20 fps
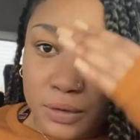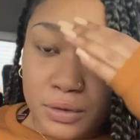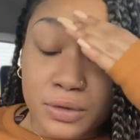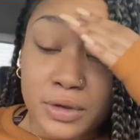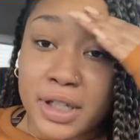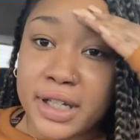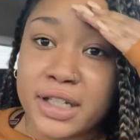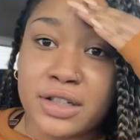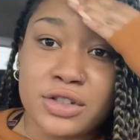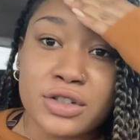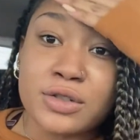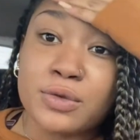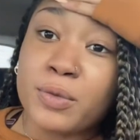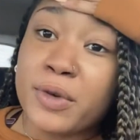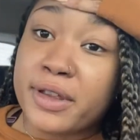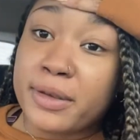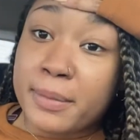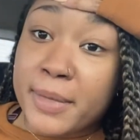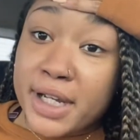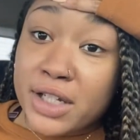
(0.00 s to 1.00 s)
like just
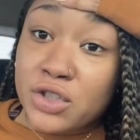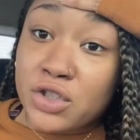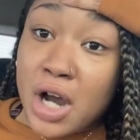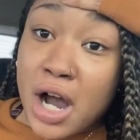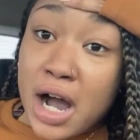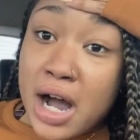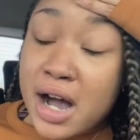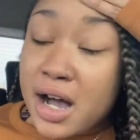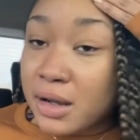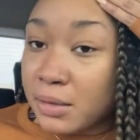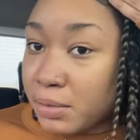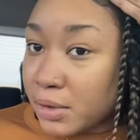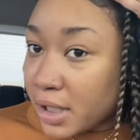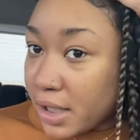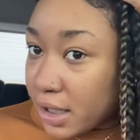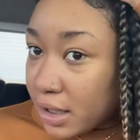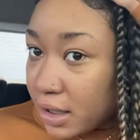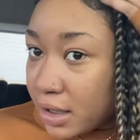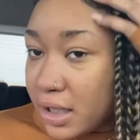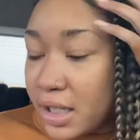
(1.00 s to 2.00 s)
with my job.
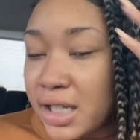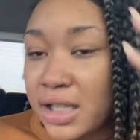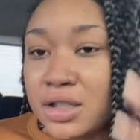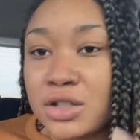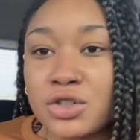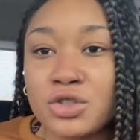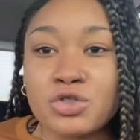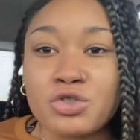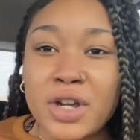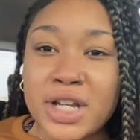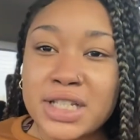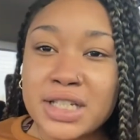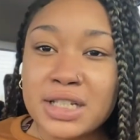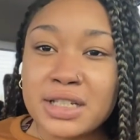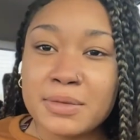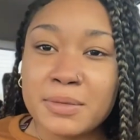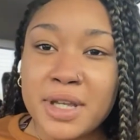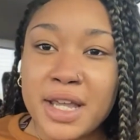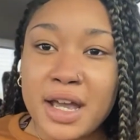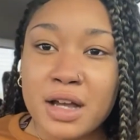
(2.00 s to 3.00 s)
Like it
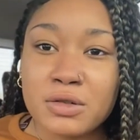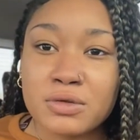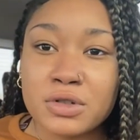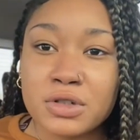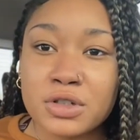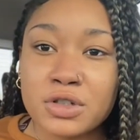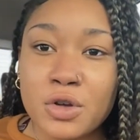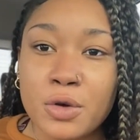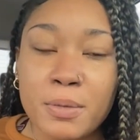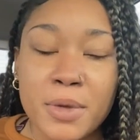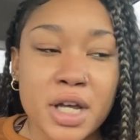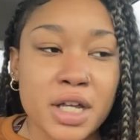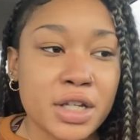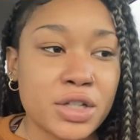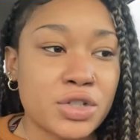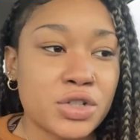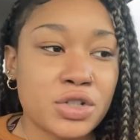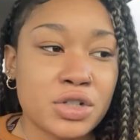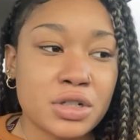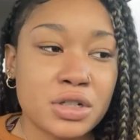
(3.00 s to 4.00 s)
stresses me out so
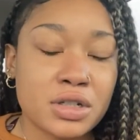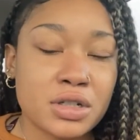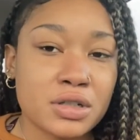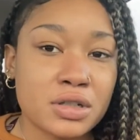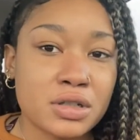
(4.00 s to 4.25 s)
much,